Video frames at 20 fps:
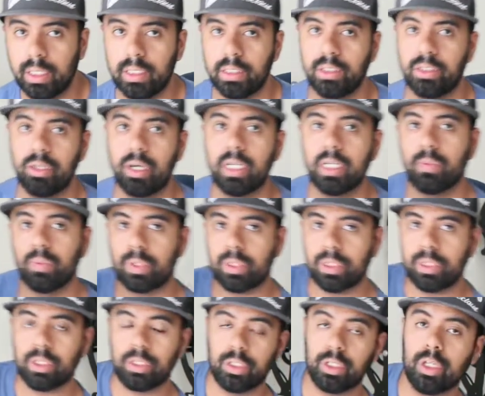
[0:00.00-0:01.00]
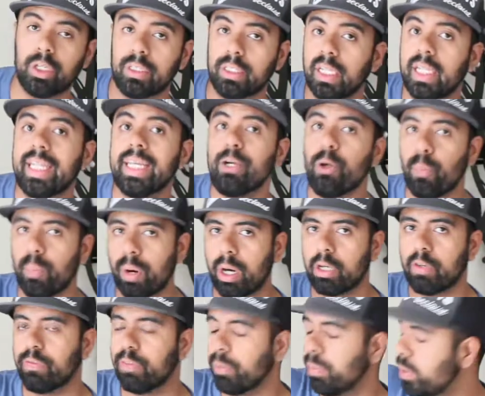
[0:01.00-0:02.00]
started with the legal
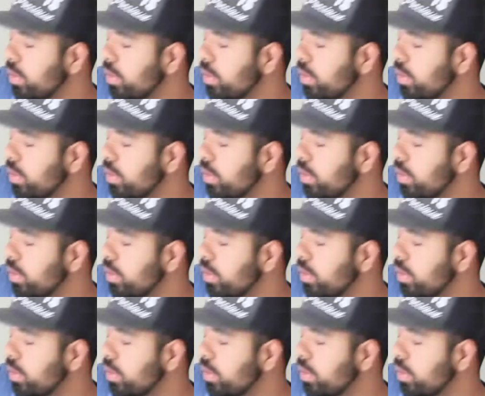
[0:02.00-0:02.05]
part of your